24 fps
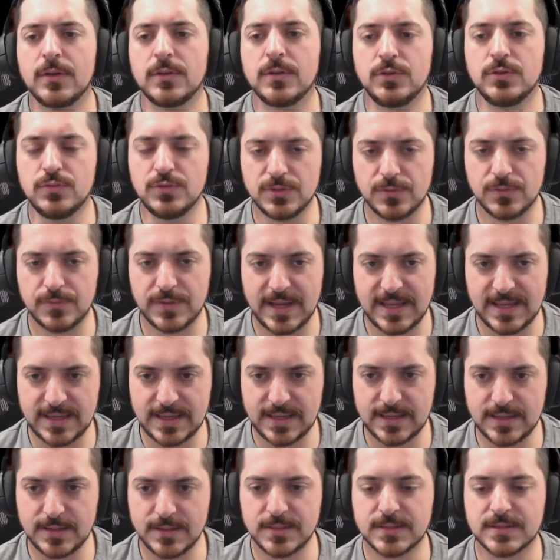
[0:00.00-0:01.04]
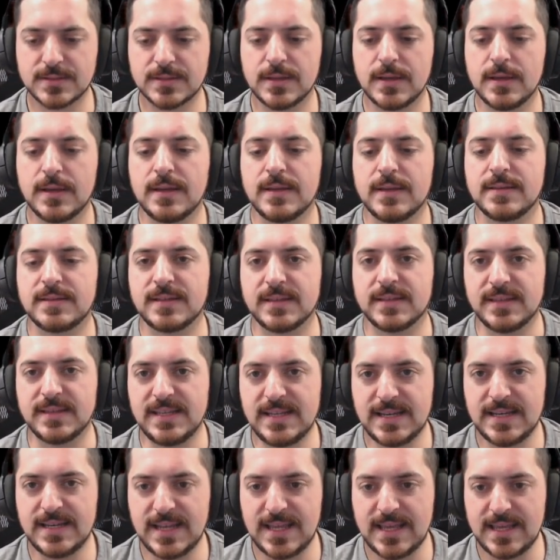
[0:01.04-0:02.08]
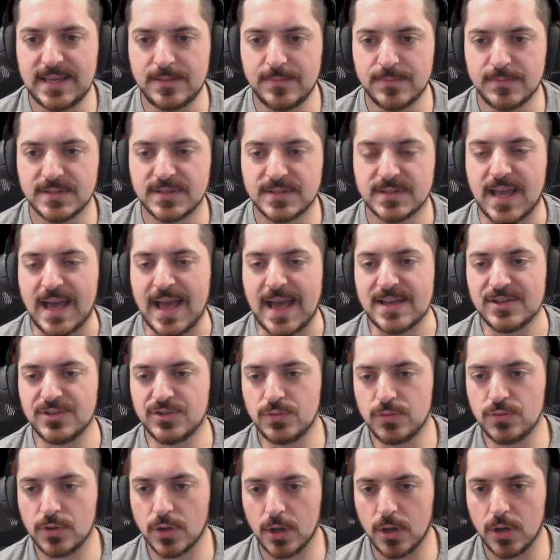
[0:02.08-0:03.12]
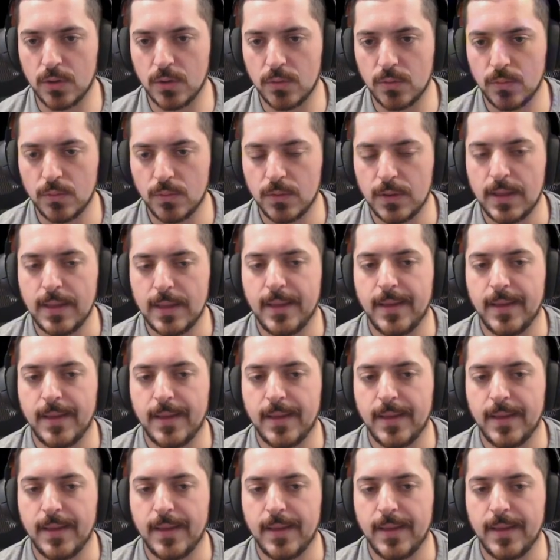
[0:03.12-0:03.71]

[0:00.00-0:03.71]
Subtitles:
Use the rankings, delete names as you go,